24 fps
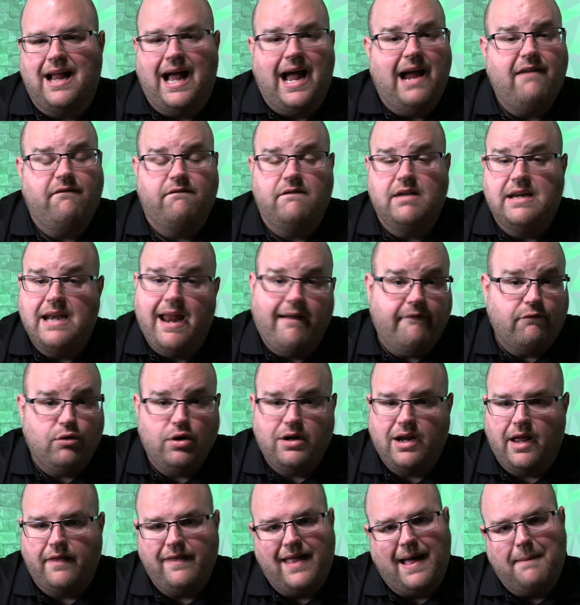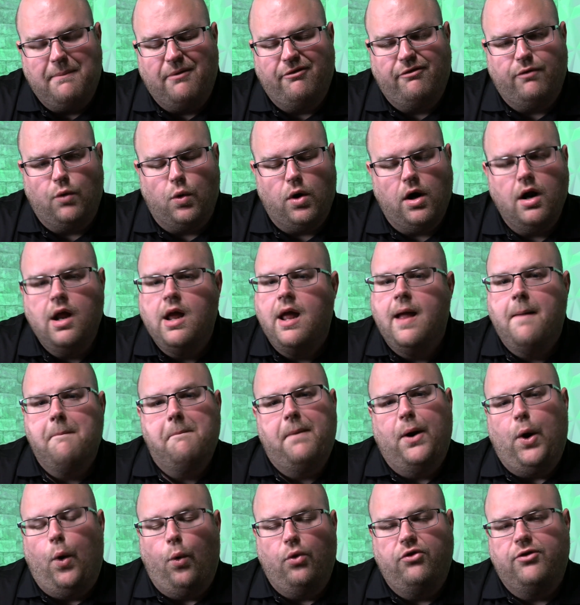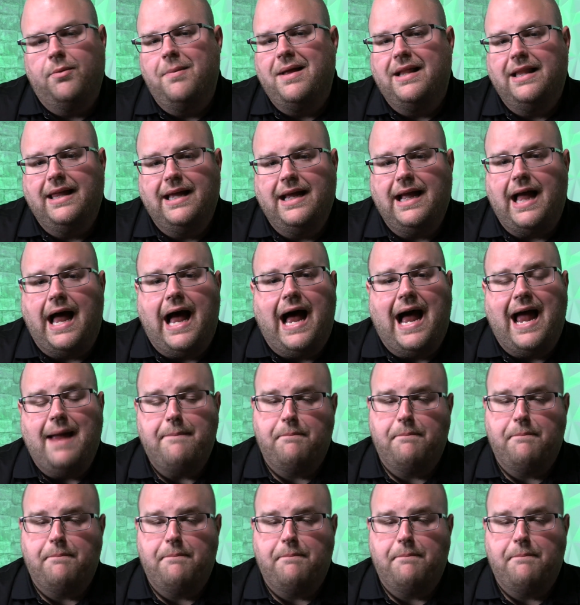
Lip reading: I've never done that before, but ultimately I